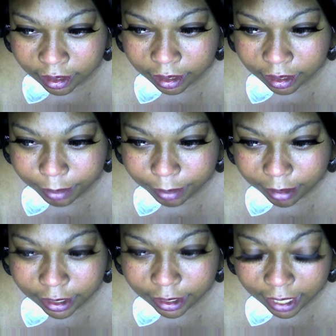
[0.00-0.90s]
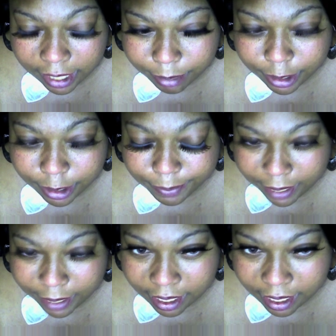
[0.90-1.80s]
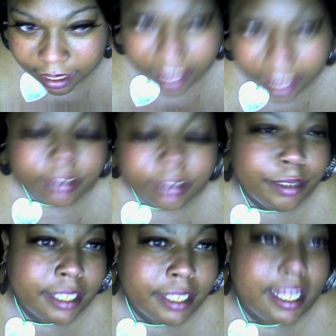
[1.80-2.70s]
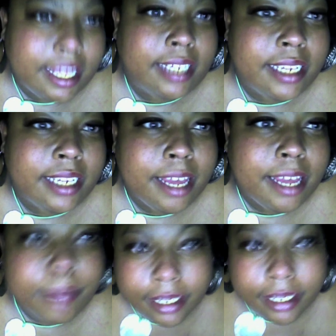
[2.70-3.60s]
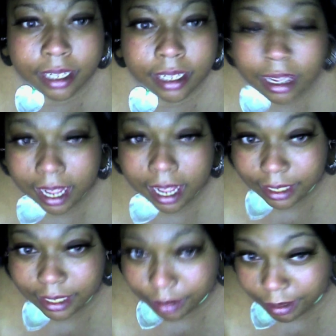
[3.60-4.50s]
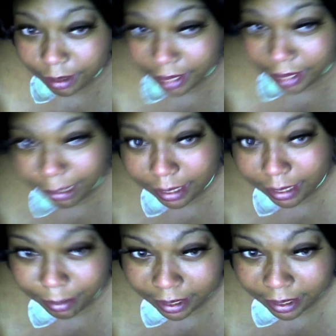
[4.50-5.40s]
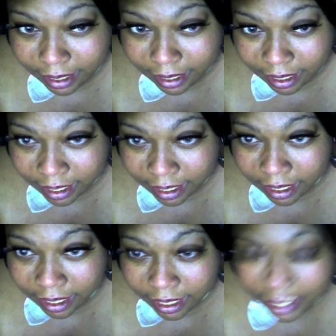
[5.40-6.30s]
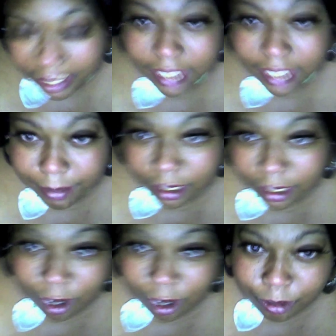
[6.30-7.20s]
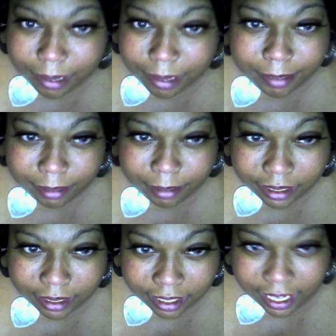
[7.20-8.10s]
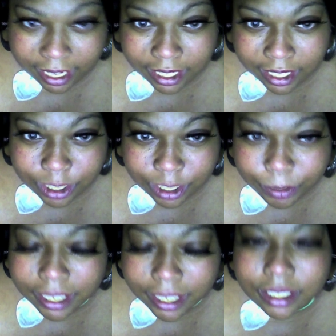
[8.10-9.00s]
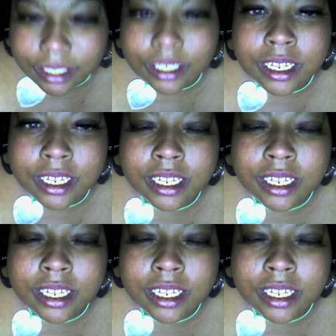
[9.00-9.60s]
about to come to me. I don't know exactly yet, but I do know that I'm coming. It's coming along maybe within the next 2 weeks,